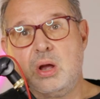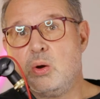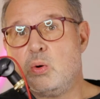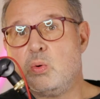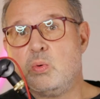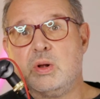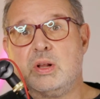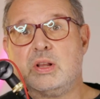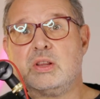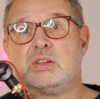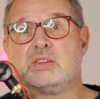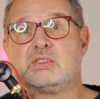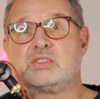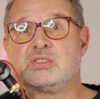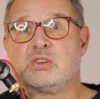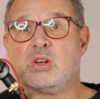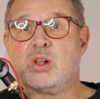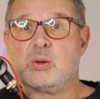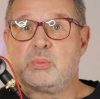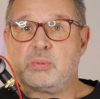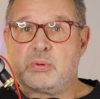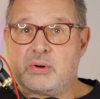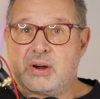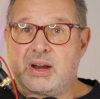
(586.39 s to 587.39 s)
Will the
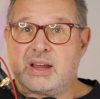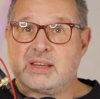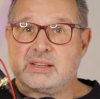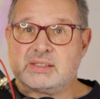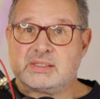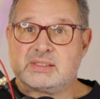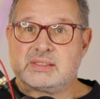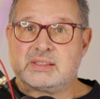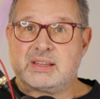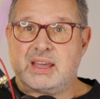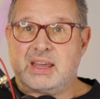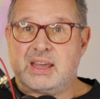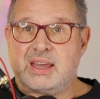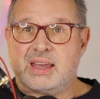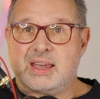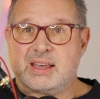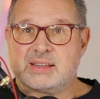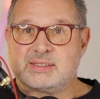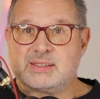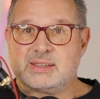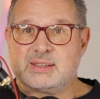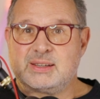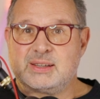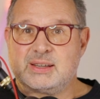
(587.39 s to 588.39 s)
salt price stay
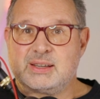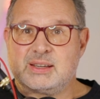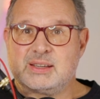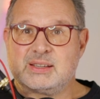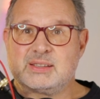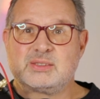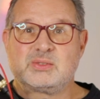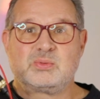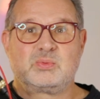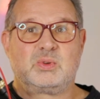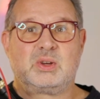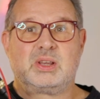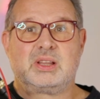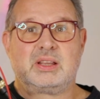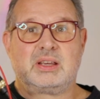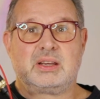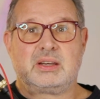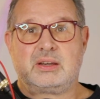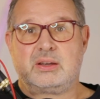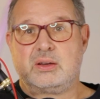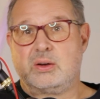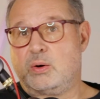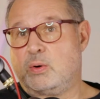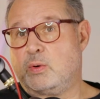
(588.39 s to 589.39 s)
as it is? Will
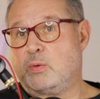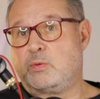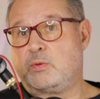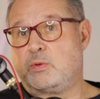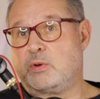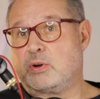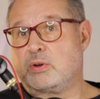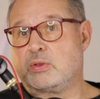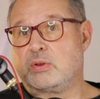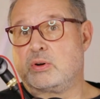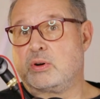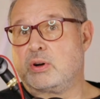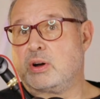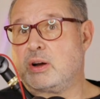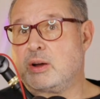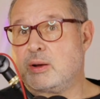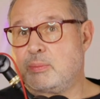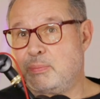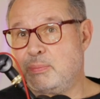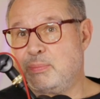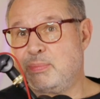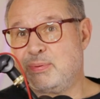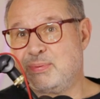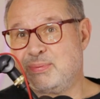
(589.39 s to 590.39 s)
it go further
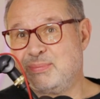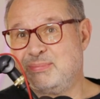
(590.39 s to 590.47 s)
up?